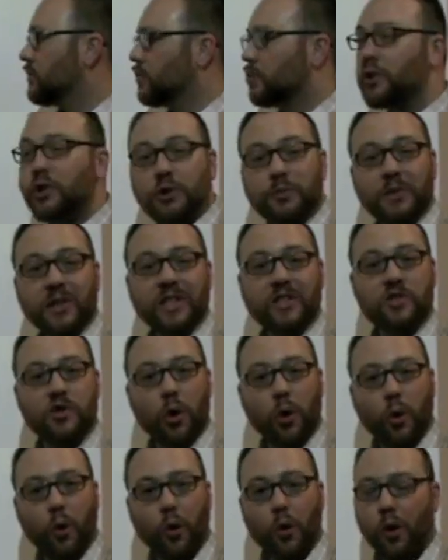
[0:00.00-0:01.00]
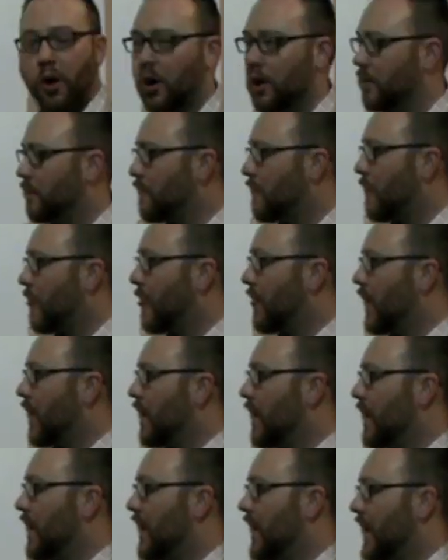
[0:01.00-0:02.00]
which means or.
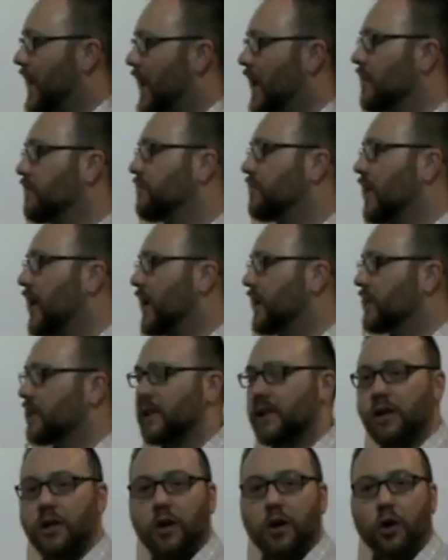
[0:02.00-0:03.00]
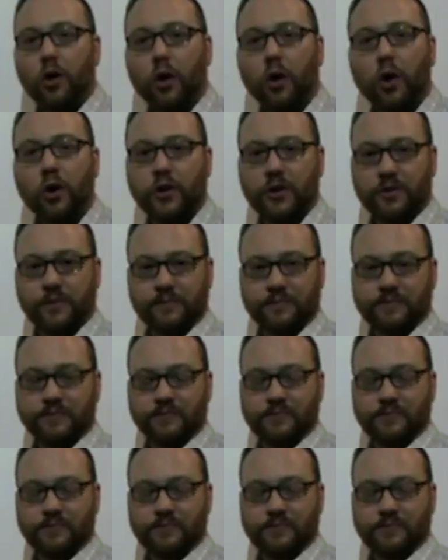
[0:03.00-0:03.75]
And finally, which